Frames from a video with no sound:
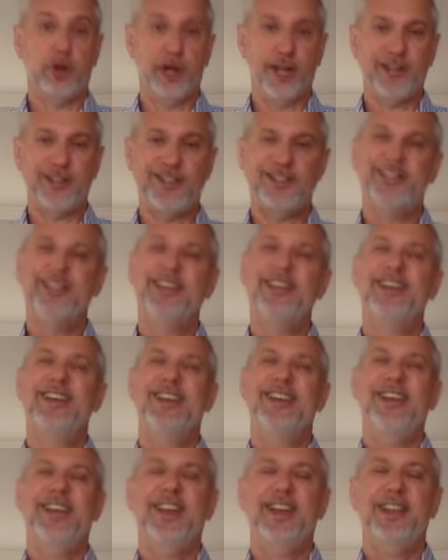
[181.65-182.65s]
guts,
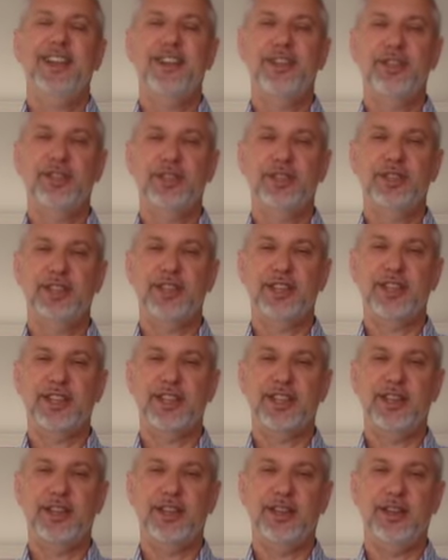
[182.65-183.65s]
and let's do the 6
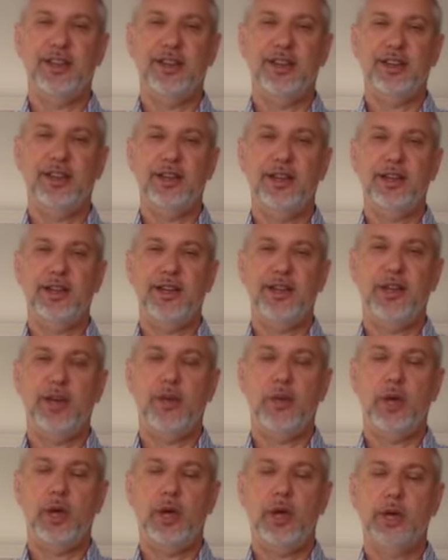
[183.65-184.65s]
count again. Inhale,
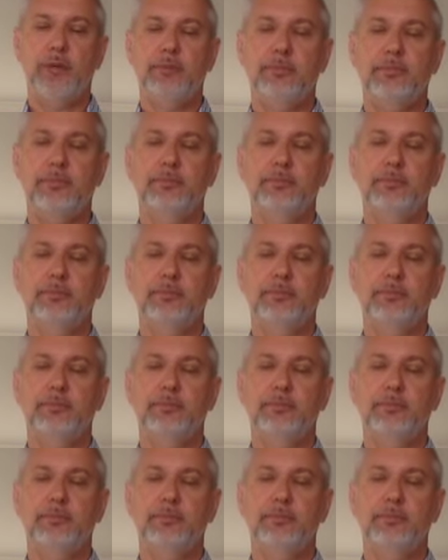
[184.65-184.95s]
1,